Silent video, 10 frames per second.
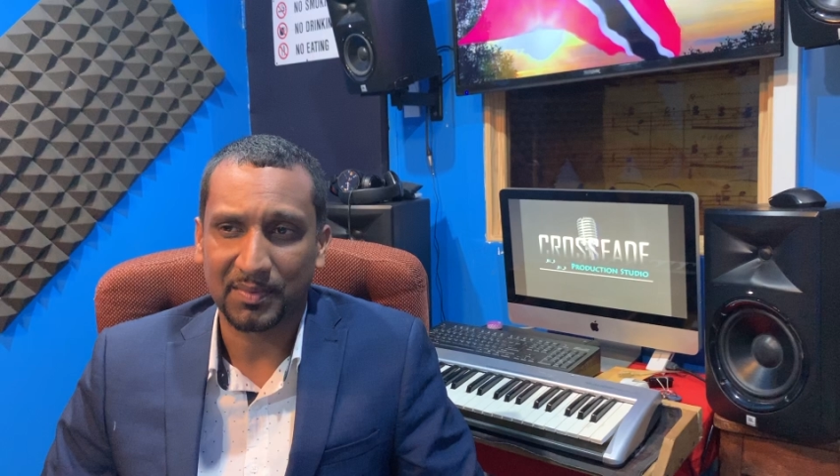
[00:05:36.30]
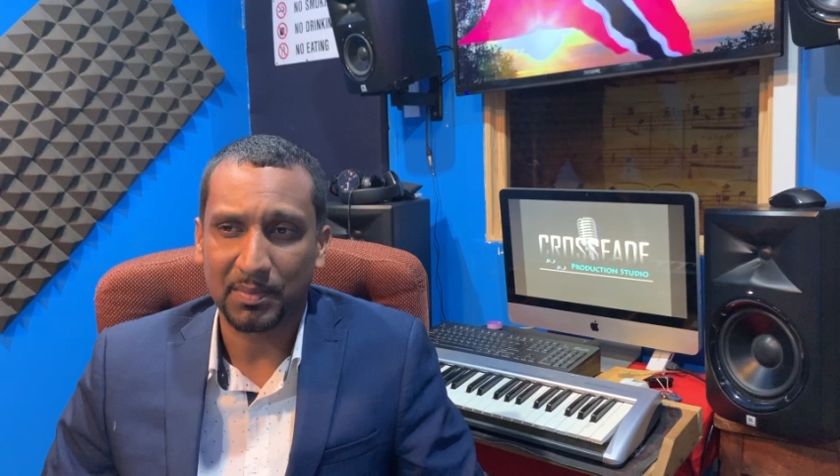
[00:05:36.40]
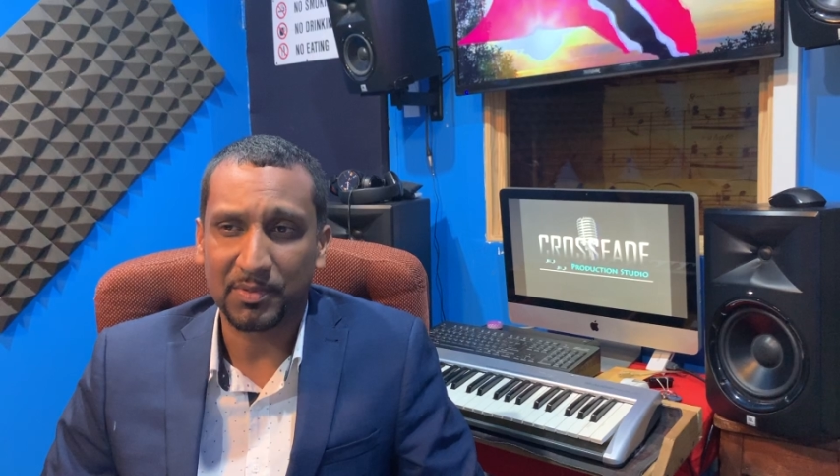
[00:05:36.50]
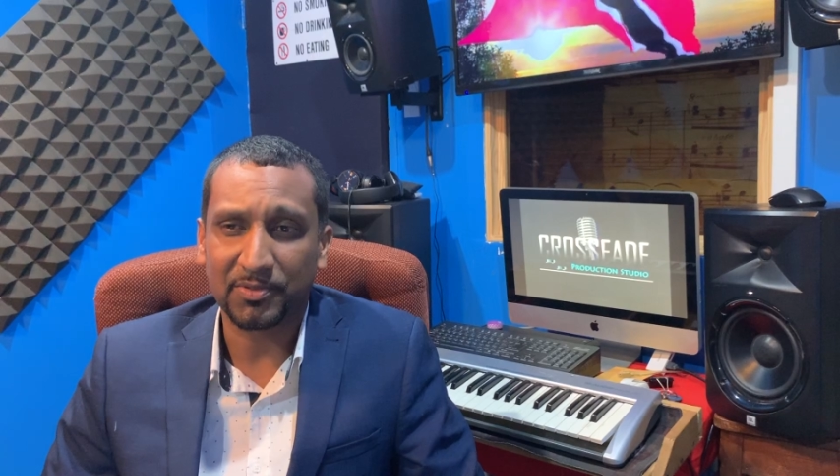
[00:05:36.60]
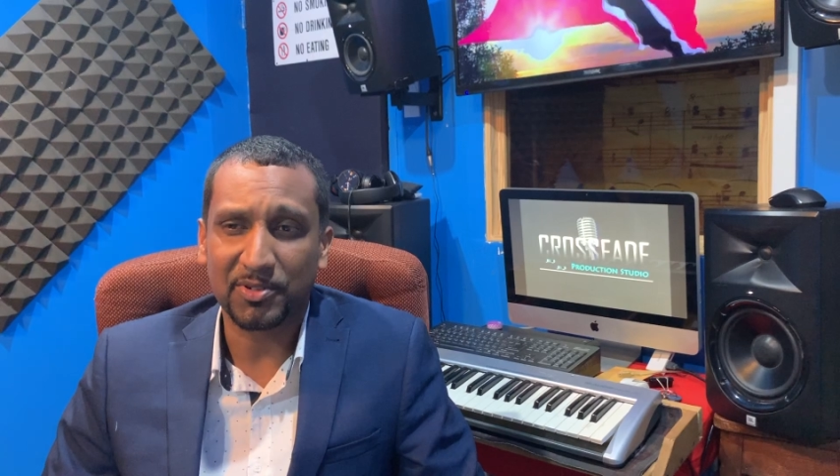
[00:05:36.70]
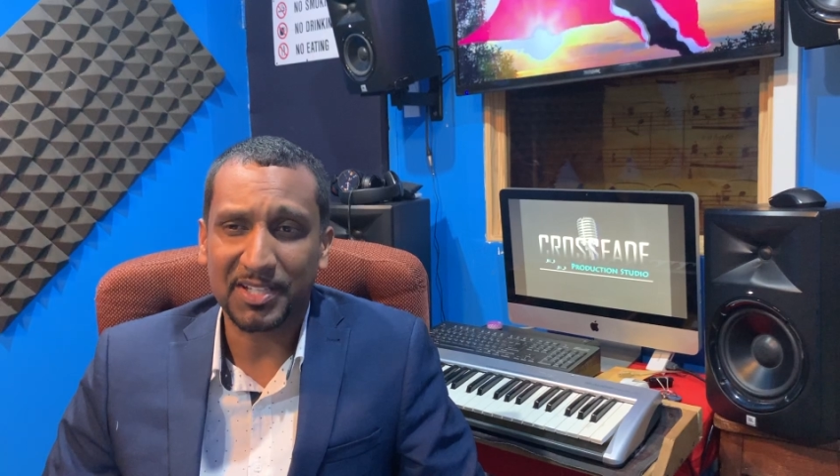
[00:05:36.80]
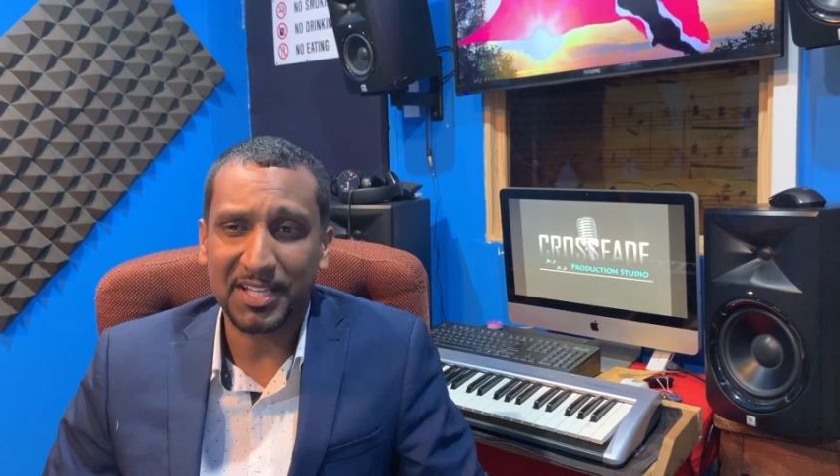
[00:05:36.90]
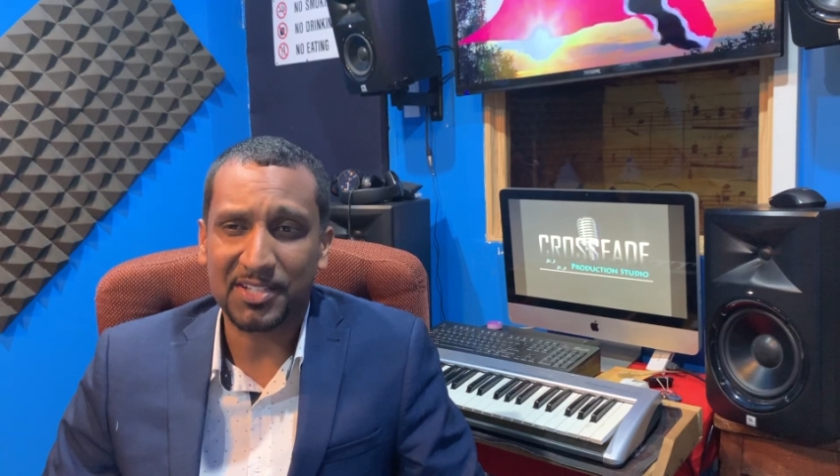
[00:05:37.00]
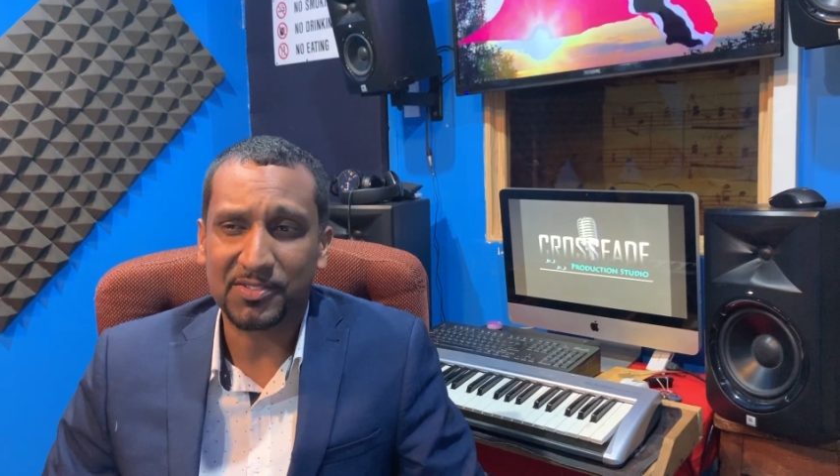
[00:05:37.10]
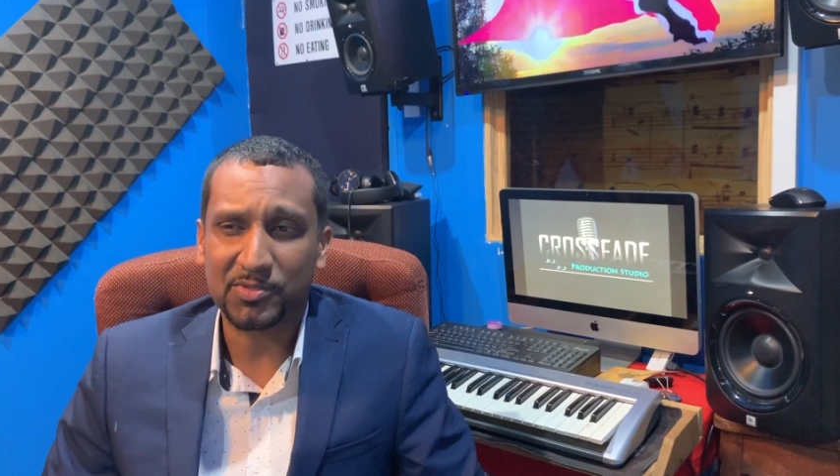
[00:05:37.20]
before the
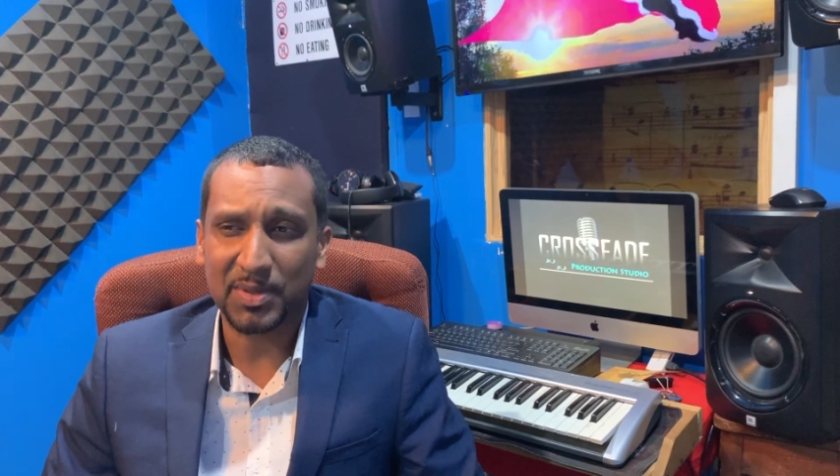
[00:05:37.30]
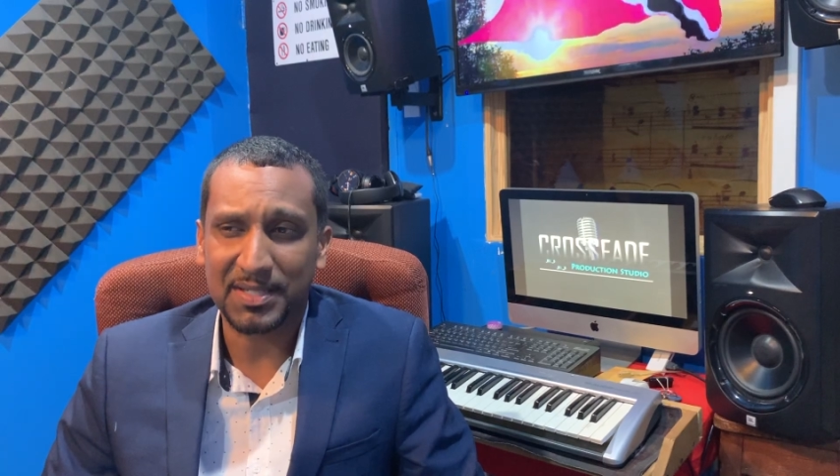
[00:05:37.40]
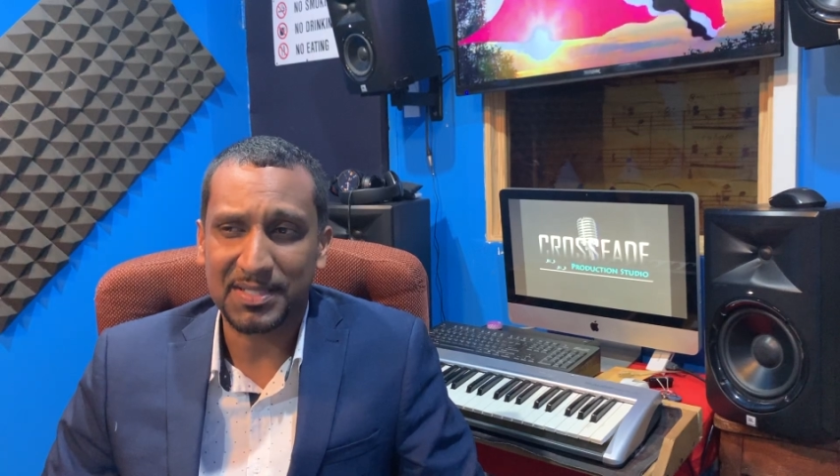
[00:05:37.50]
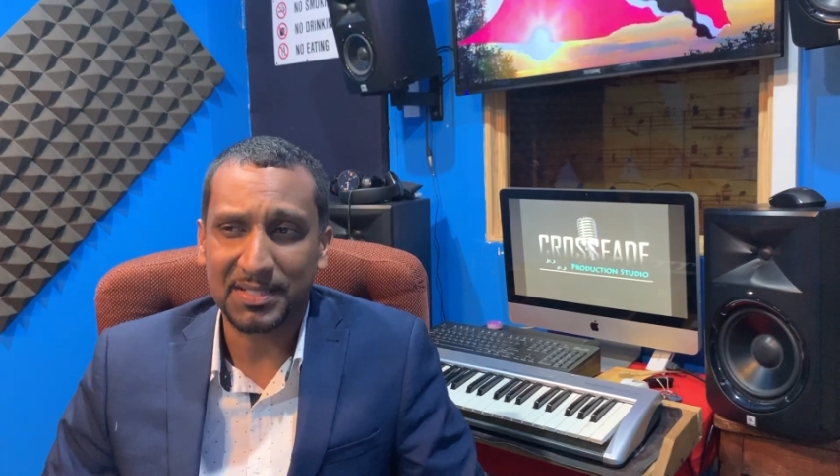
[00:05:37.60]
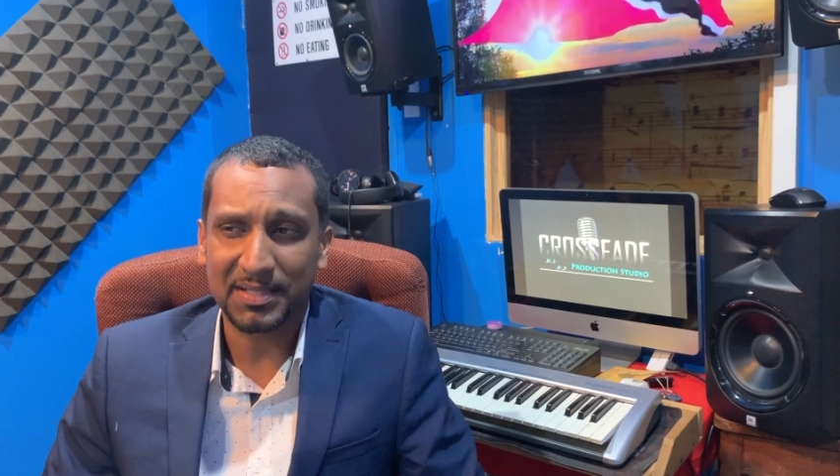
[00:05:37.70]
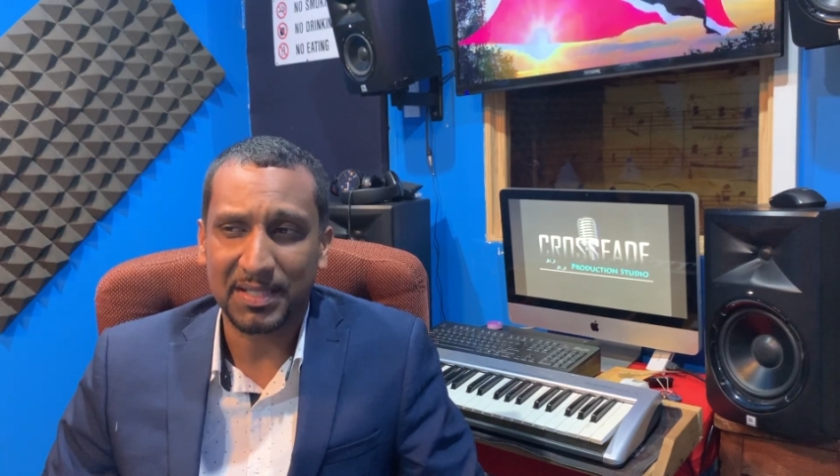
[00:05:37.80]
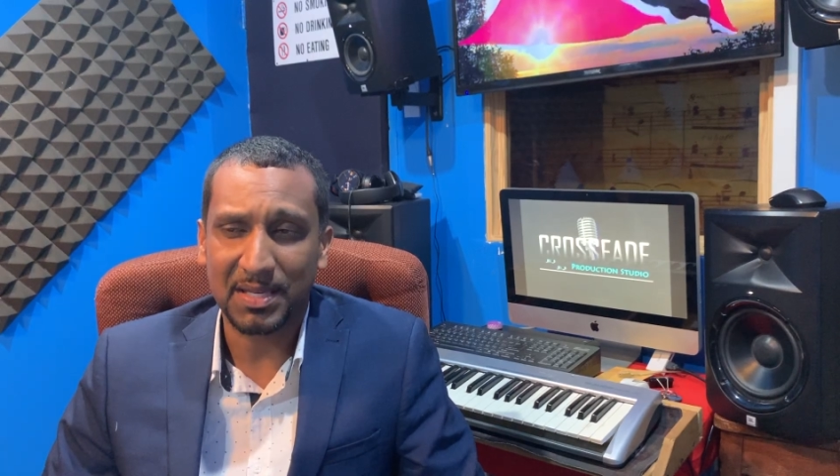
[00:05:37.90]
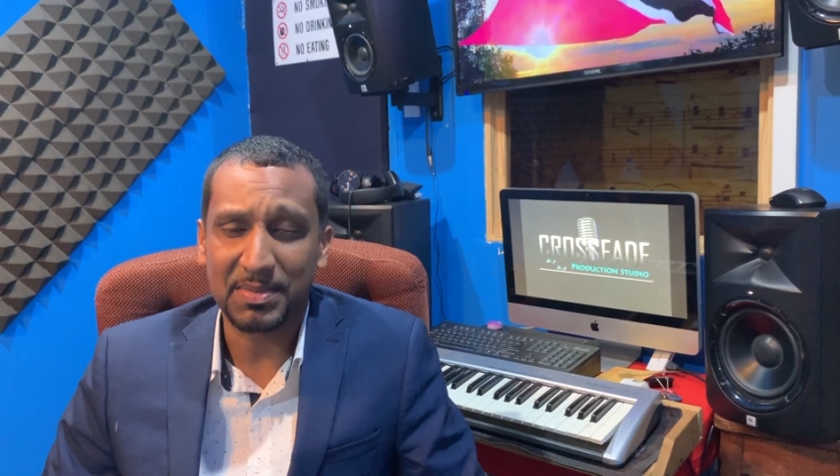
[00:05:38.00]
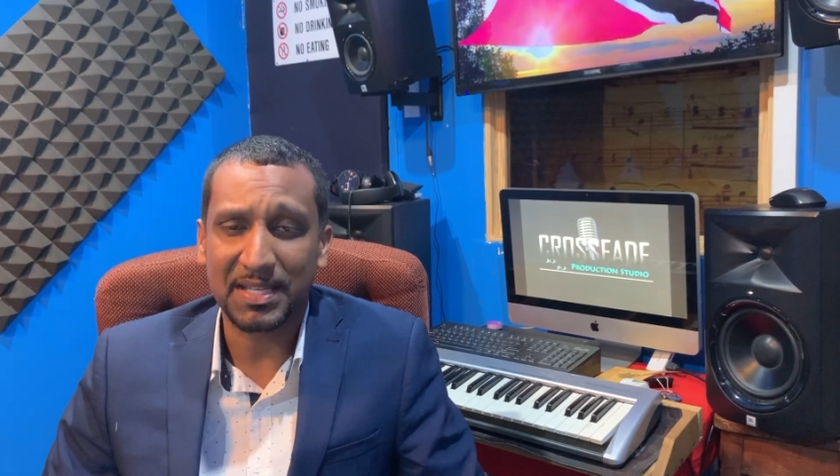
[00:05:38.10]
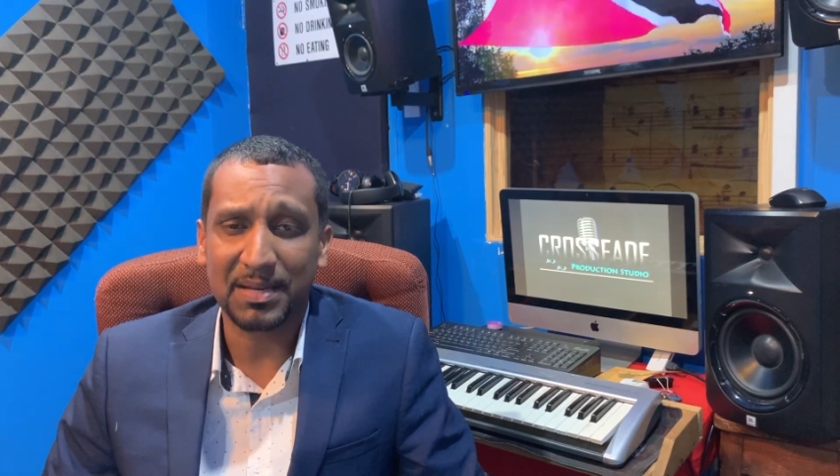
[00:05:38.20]
age of 20, he
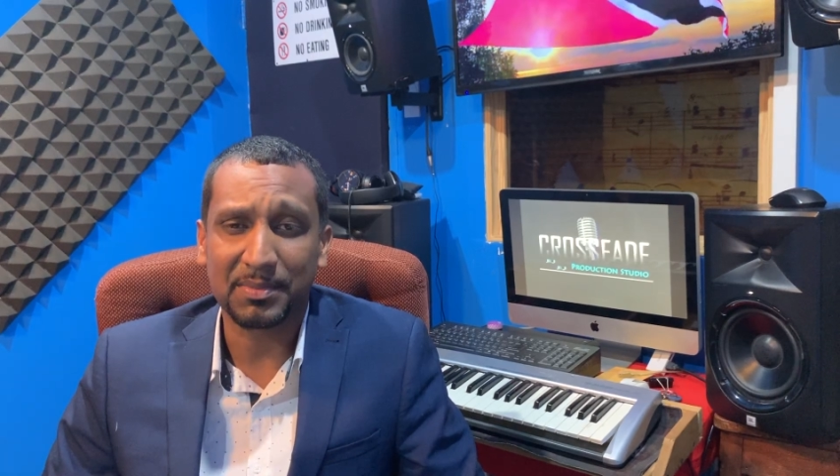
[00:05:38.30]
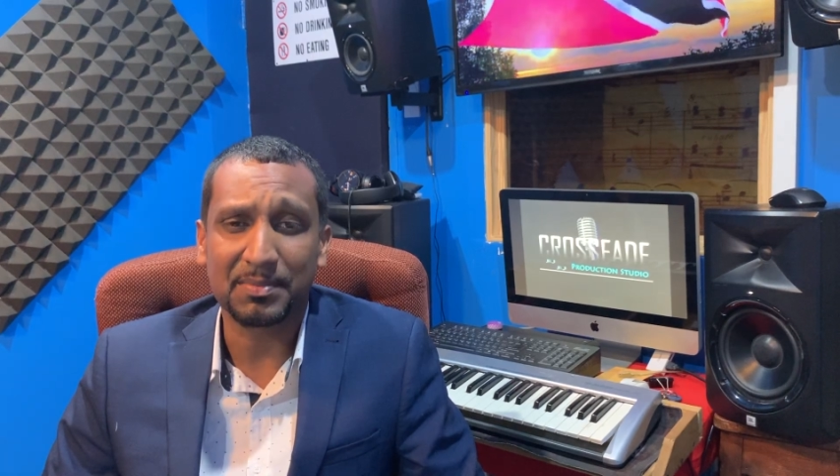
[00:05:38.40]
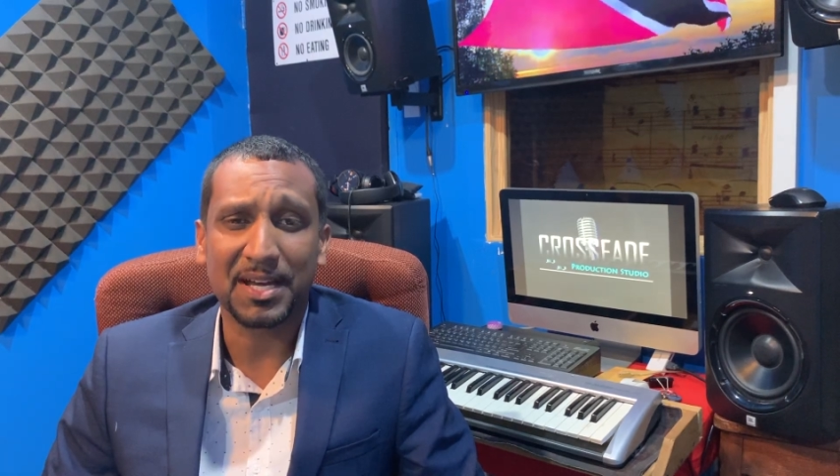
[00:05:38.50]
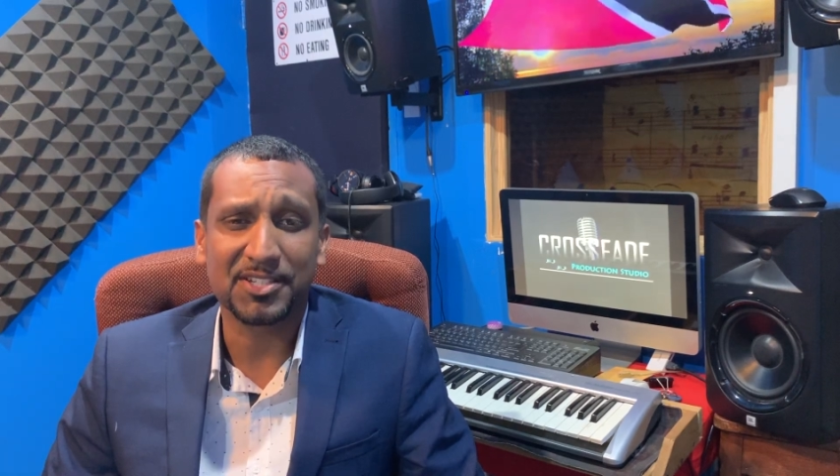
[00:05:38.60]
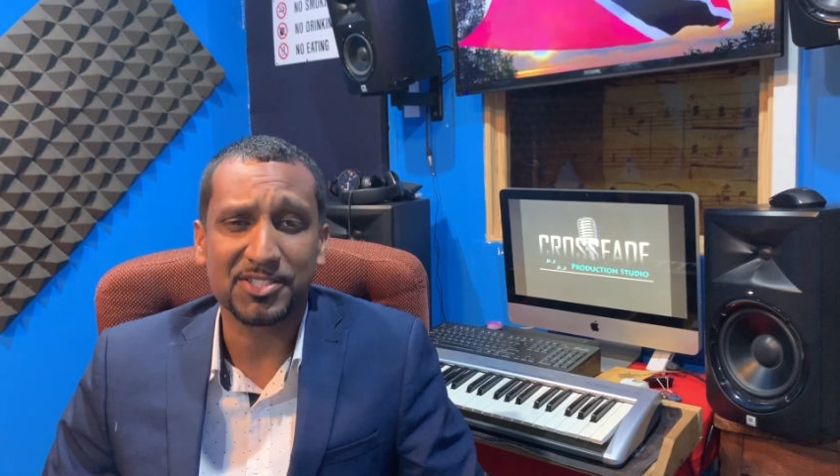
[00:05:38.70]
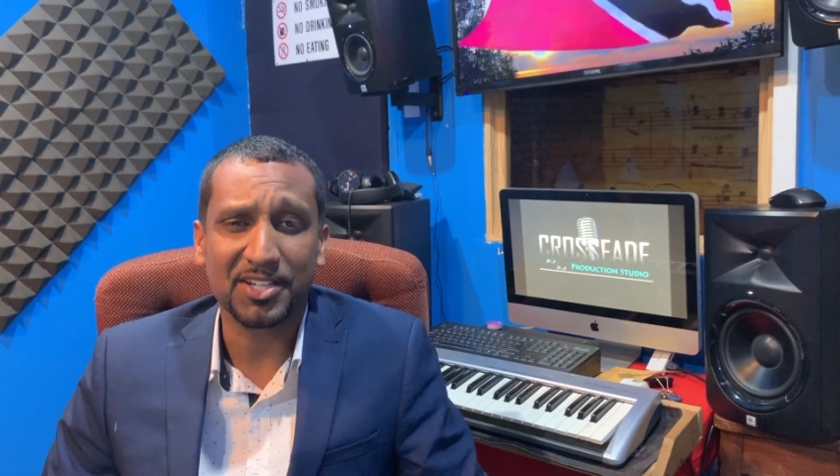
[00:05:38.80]
became the managing